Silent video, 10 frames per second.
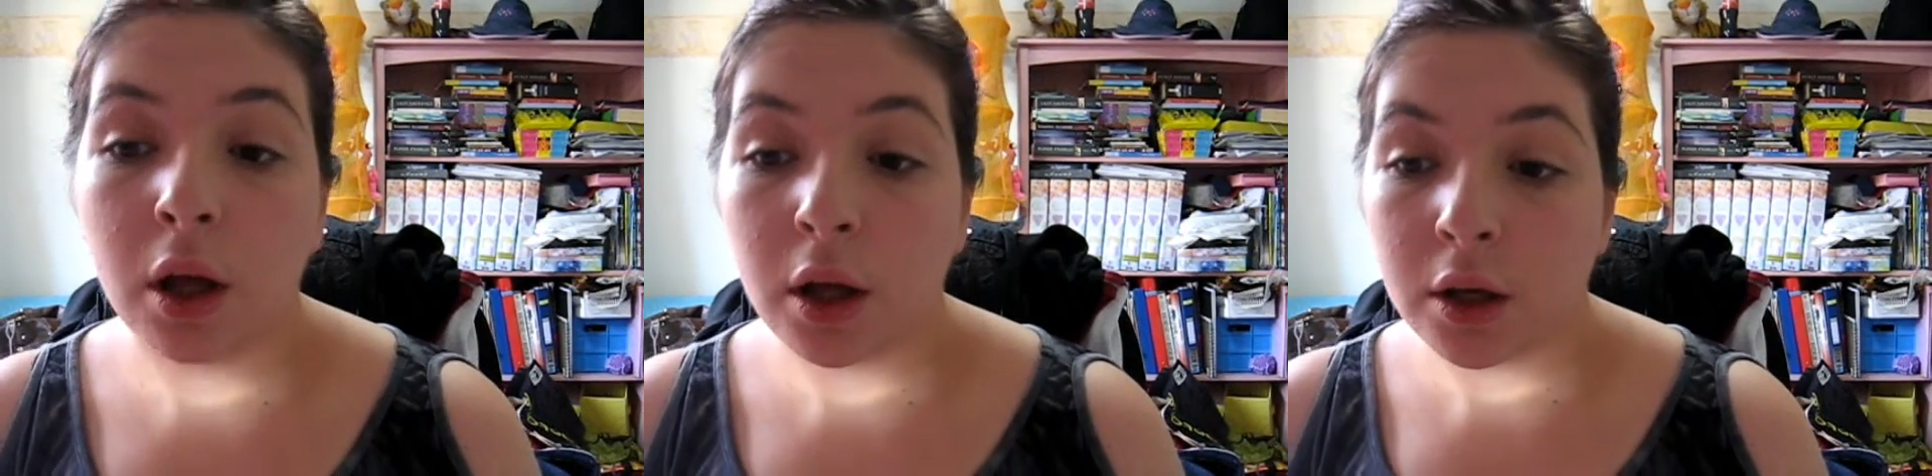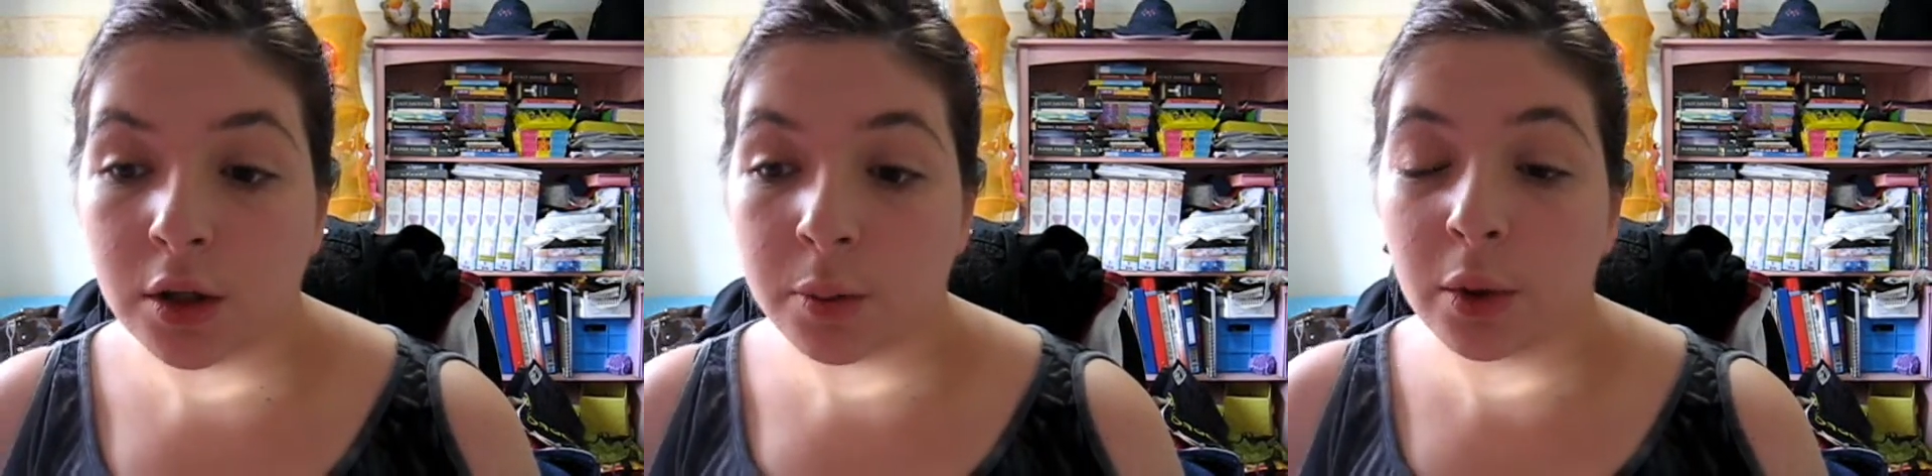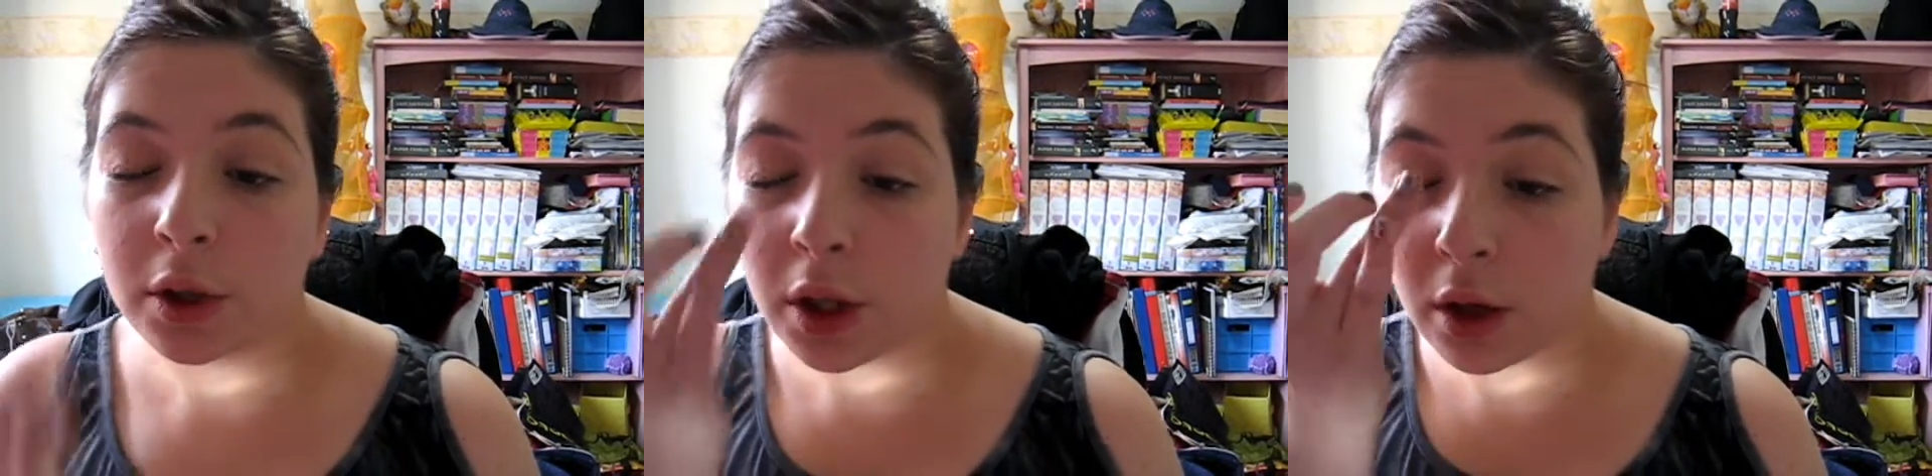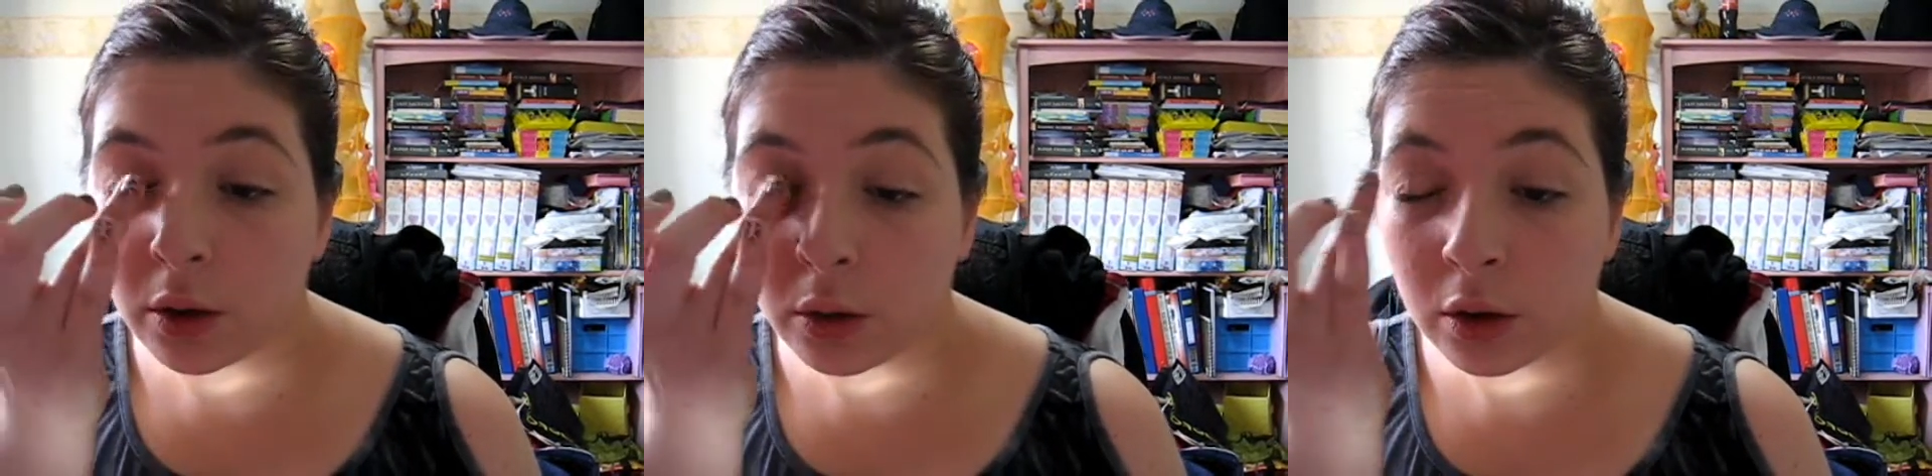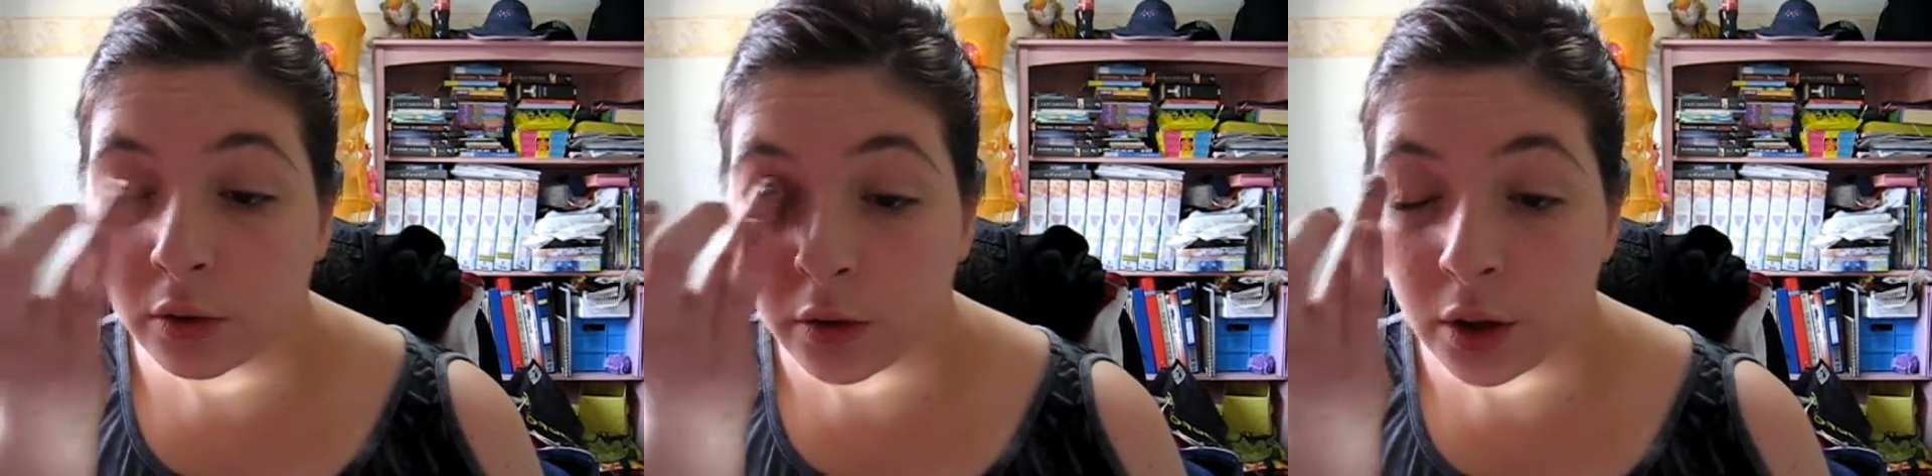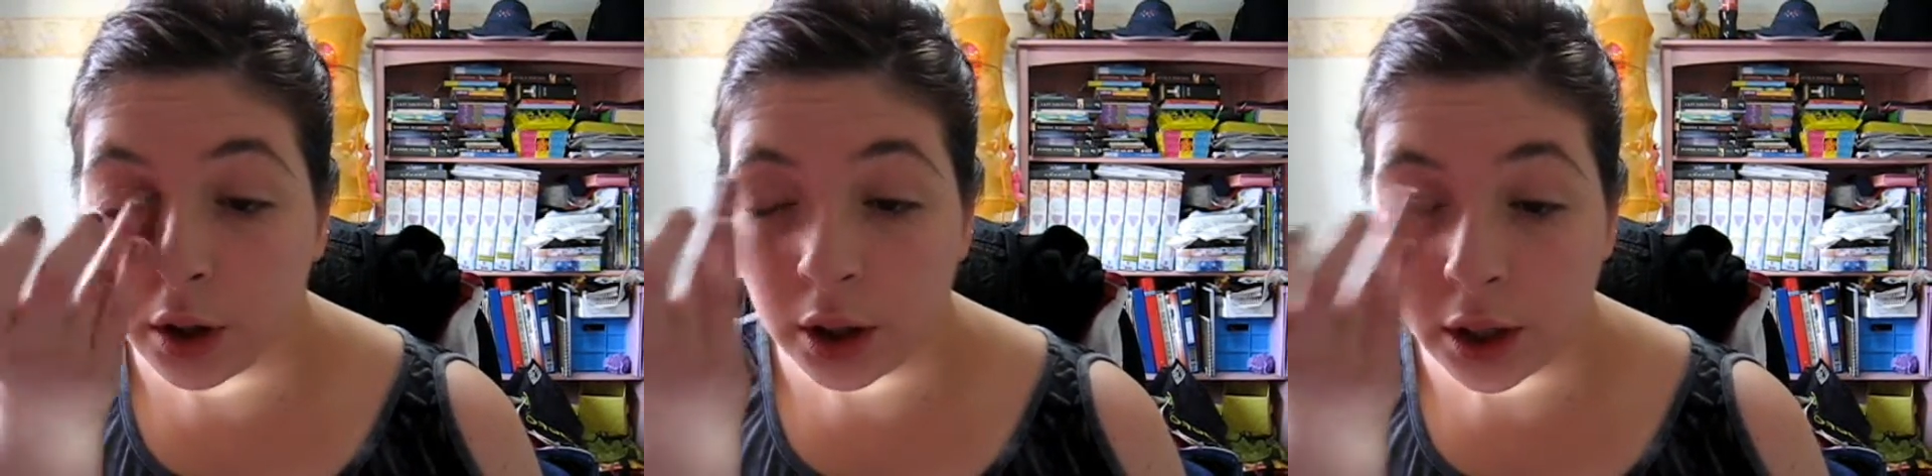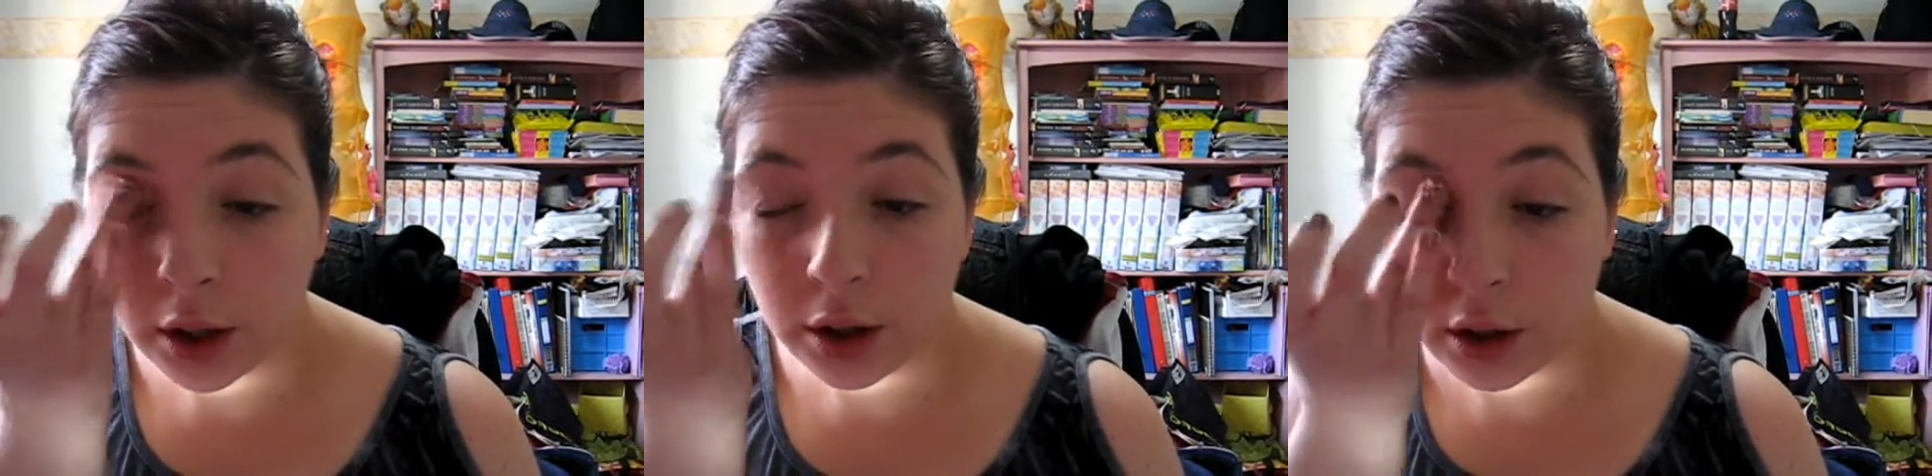Just putting that all over the
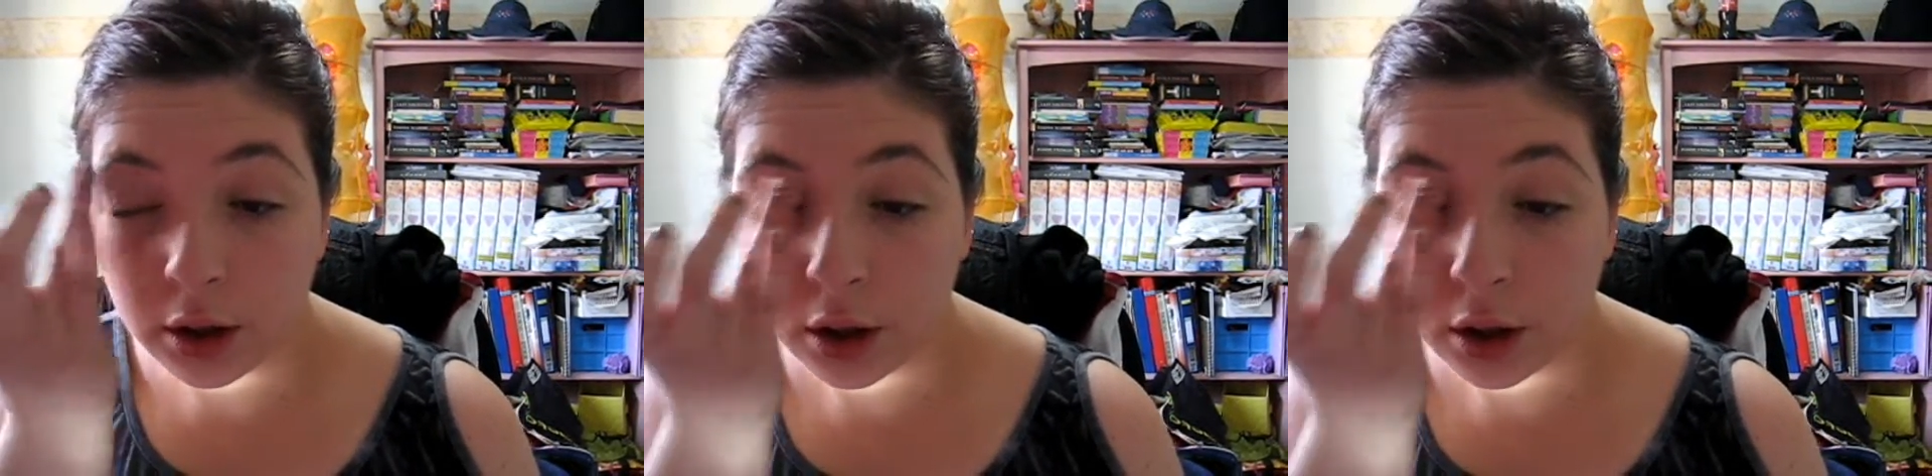lid.